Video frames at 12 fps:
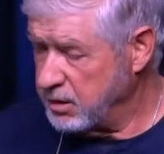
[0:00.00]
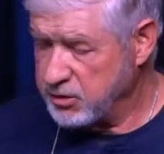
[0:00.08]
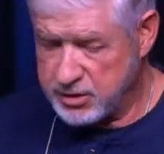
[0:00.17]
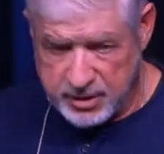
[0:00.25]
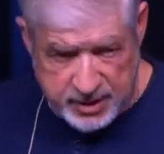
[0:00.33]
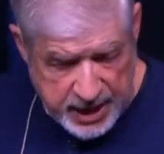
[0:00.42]

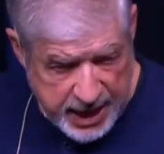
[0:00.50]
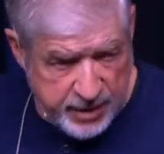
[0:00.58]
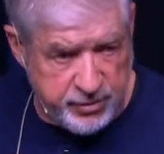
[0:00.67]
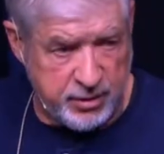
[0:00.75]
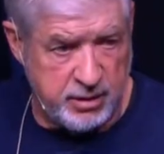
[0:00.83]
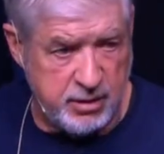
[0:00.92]

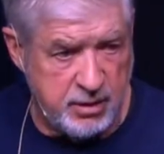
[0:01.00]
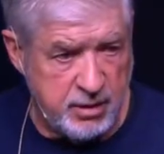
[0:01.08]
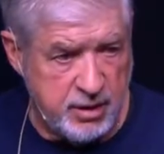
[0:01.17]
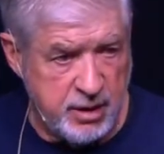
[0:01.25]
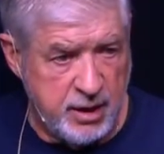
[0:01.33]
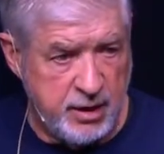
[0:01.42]
together
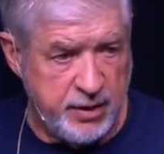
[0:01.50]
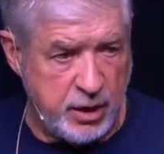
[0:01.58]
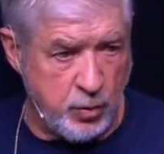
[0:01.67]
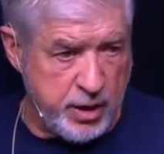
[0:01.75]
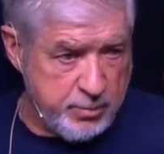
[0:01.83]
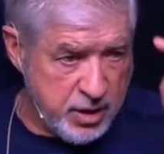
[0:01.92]
that
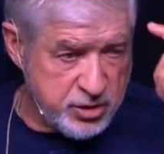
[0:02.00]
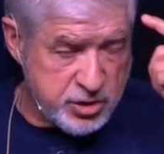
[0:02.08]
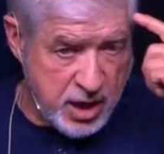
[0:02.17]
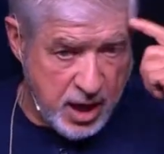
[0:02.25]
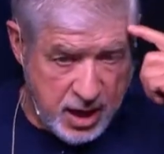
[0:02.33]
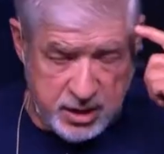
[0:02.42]
we must
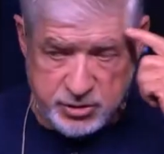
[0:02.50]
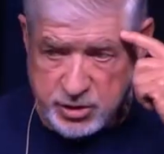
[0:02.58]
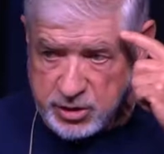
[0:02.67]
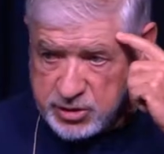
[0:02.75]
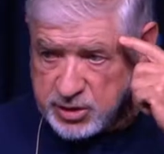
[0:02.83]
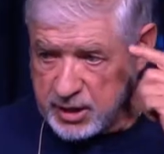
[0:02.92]

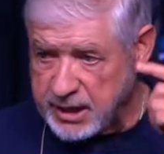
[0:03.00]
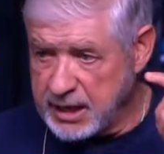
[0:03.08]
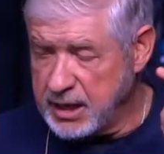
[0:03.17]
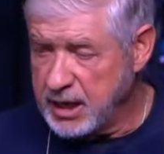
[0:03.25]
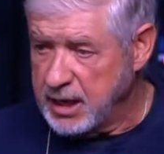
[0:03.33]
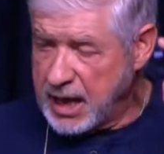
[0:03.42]
consciously
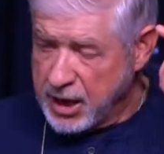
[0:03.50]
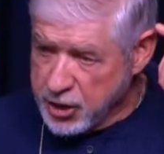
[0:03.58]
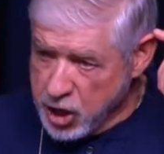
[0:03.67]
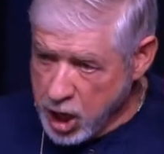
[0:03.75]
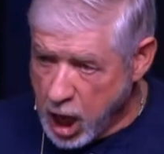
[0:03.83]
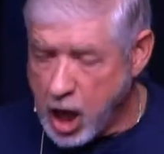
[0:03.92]

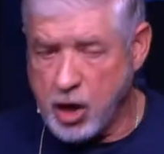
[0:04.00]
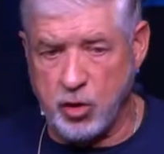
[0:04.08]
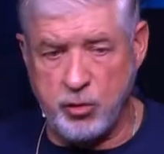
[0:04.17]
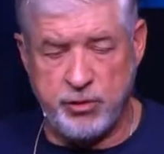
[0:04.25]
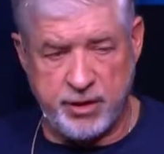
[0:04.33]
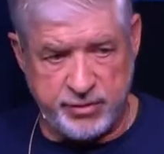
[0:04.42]
know
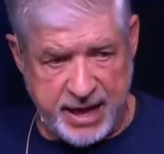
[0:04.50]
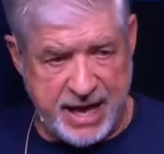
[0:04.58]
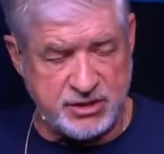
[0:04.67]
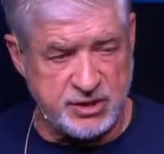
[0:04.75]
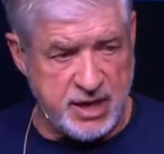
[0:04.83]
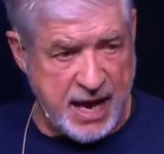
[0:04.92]
that
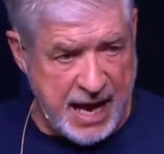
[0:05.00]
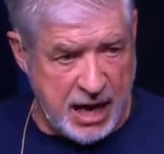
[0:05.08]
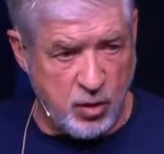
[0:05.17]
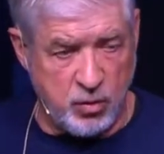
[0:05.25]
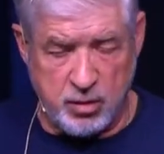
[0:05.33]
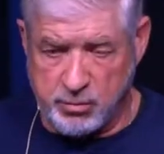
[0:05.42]
that's
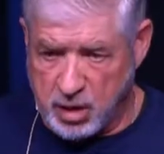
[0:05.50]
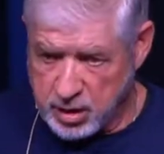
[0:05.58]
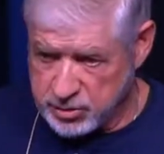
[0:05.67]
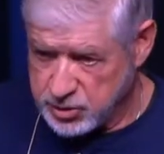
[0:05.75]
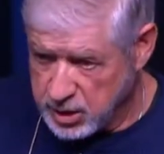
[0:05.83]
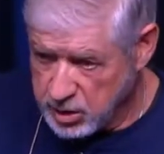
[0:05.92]
our
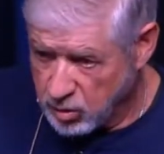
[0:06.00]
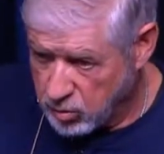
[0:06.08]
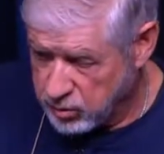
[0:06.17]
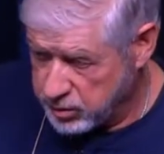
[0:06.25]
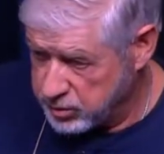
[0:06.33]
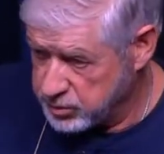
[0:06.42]
marching
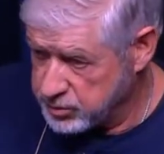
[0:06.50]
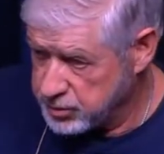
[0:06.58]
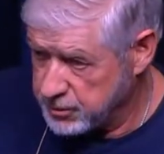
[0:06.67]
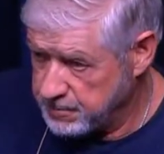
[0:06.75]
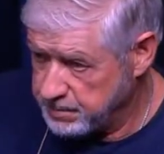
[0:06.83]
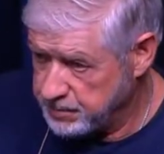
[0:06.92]
orders.
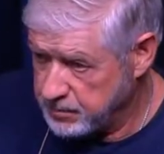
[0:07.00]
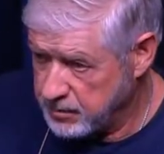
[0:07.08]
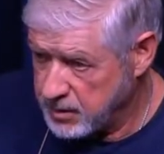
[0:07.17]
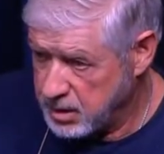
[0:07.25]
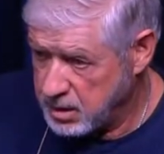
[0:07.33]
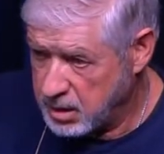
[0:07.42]

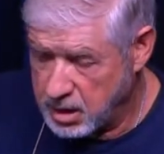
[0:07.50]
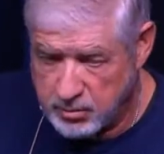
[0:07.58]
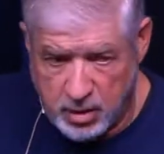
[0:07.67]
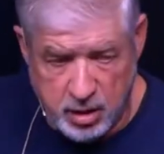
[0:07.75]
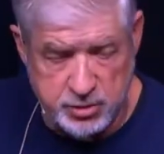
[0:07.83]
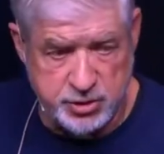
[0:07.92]
Our
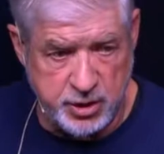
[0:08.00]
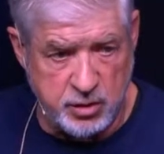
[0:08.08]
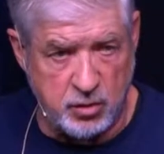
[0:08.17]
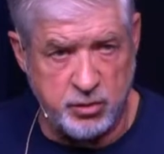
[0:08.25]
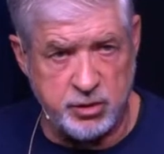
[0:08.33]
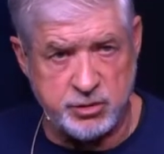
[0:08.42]
marching
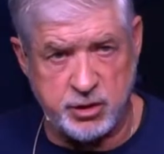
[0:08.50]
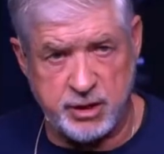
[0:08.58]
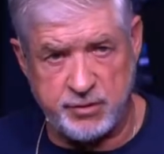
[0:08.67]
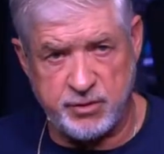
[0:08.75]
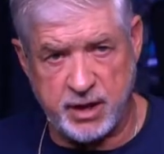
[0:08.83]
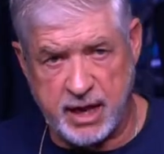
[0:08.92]
orders are
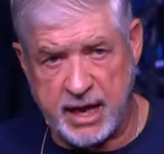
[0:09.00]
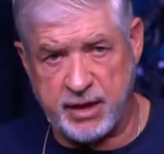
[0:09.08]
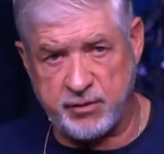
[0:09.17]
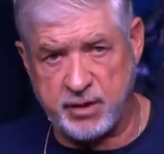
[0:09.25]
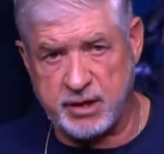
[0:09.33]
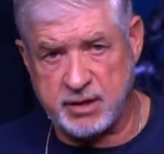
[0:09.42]
in the
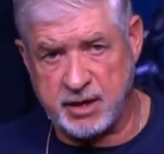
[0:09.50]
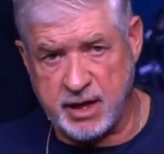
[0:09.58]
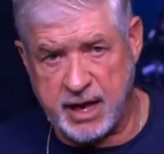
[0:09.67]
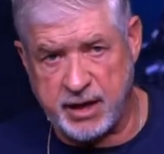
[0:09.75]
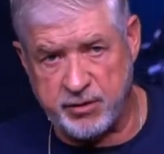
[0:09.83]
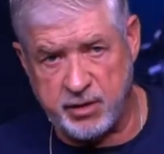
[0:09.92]
gathering
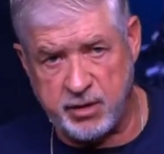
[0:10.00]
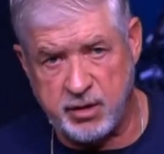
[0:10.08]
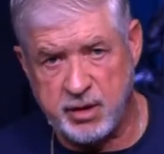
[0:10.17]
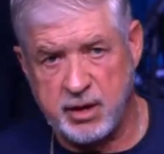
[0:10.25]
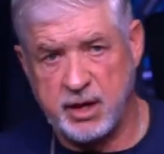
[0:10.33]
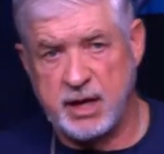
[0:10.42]
together.
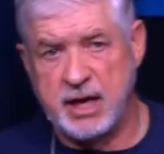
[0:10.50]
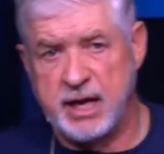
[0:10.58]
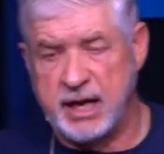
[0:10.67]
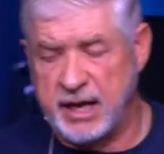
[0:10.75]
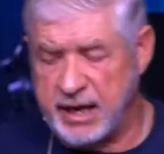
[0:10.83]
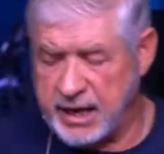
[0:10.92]

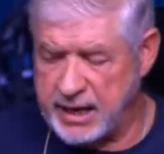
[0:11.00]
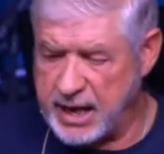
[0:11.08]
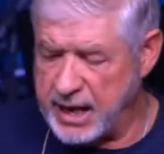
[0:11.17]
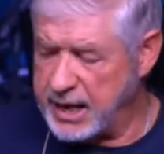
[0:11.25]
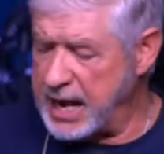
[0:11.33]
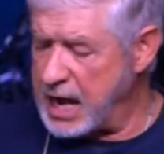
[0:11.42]
And,
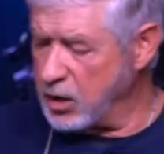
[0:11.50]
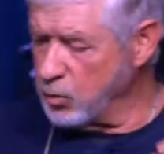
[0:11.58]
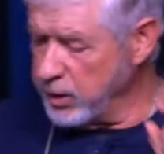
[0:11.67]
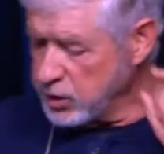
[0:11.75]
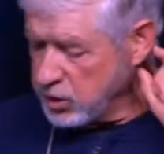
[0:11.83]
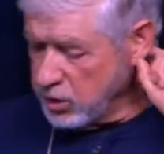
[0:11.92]
and how are
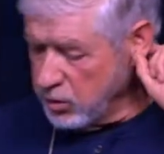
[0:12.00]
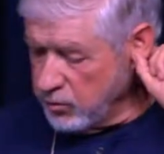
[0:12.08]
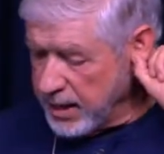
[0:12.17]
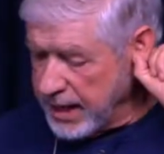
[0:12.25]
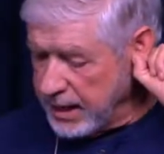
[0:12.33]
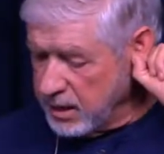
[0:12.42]
we to do
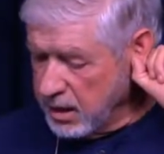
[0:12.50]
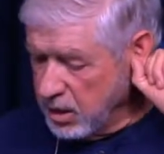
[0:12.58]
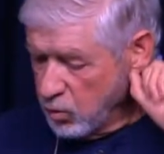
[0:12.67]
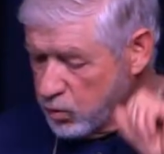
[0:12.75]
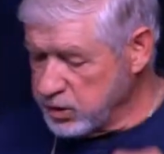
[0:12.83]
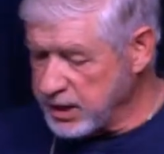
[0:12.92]
that?
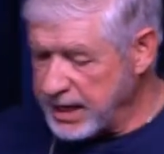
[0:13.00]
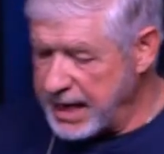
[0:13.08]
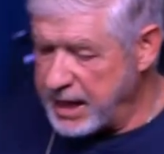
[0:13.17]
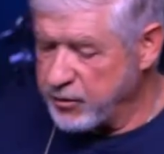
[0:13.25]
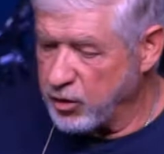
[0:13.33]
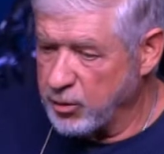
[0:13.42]
We're to
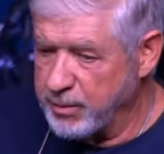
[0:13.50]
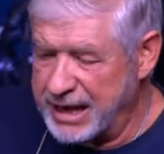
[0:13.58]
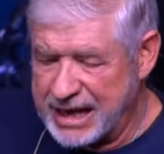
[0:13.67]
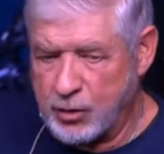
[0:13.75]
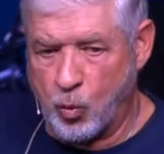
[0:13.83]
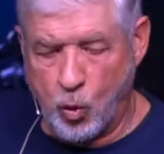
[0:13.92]
gather them
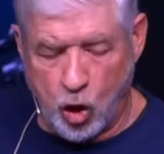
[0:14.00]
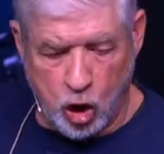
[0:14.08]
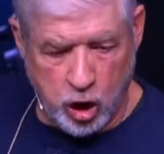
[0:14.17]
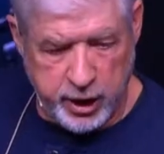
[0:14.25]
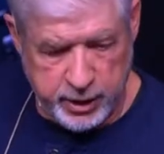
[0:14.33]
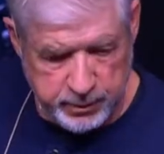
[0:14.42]
in one.